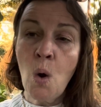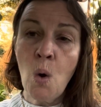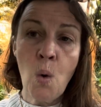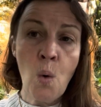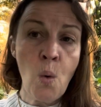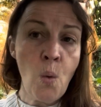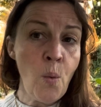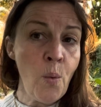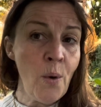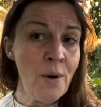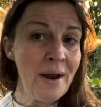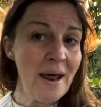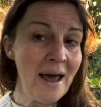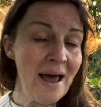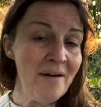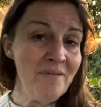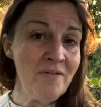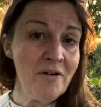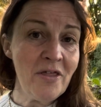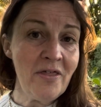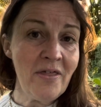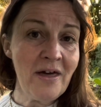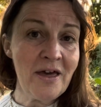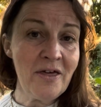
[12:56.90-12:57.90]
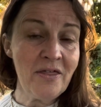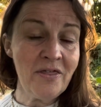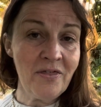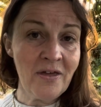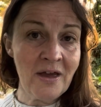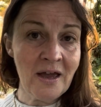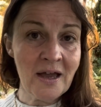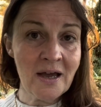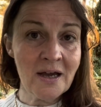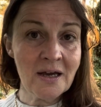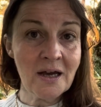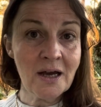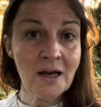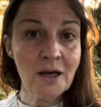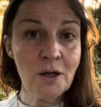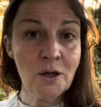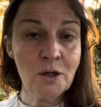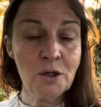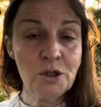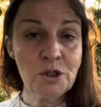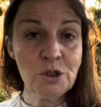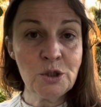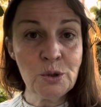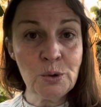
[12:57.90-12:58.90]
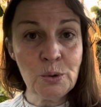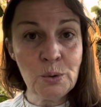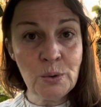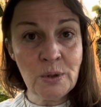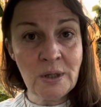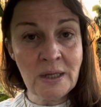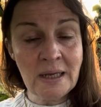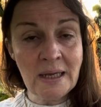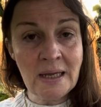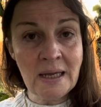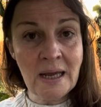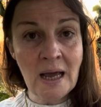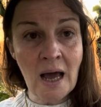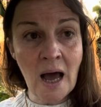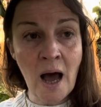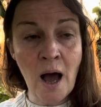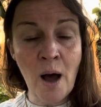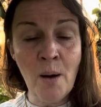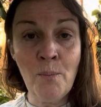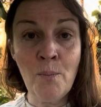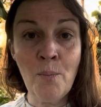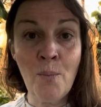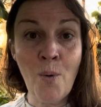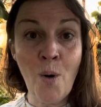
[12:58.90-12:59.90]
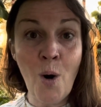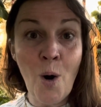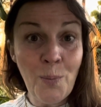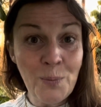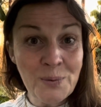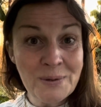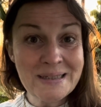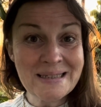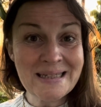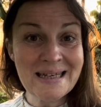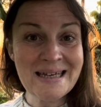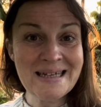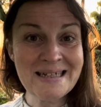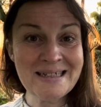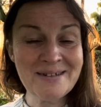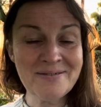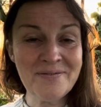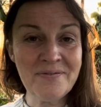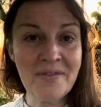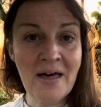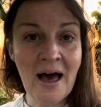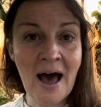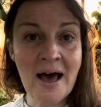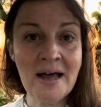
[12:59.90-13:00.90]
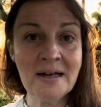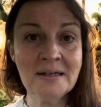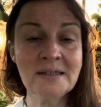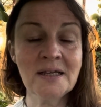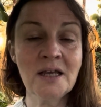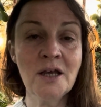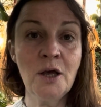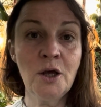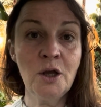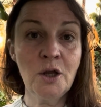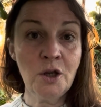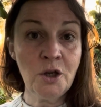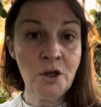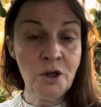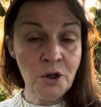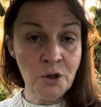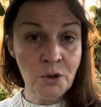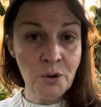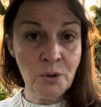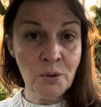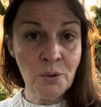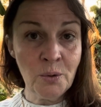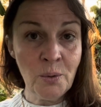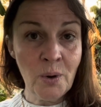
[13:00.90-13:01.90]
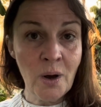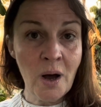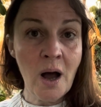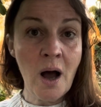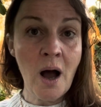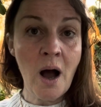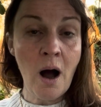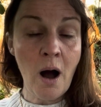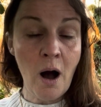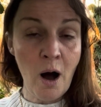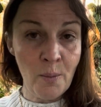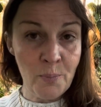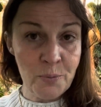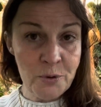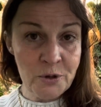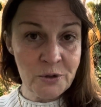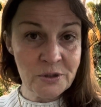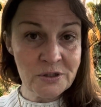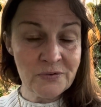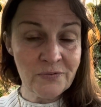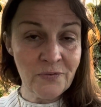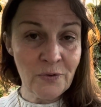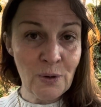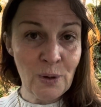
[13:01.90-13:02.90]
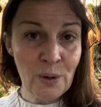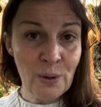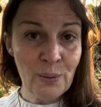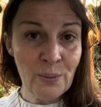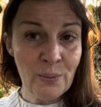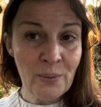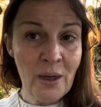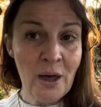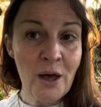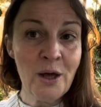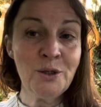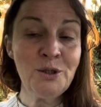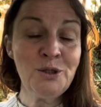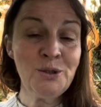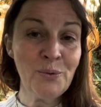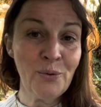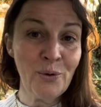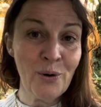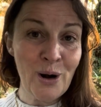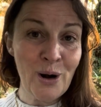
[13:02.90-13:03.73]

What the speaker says: whatever they think to the opposite of that. You are beautiful and you are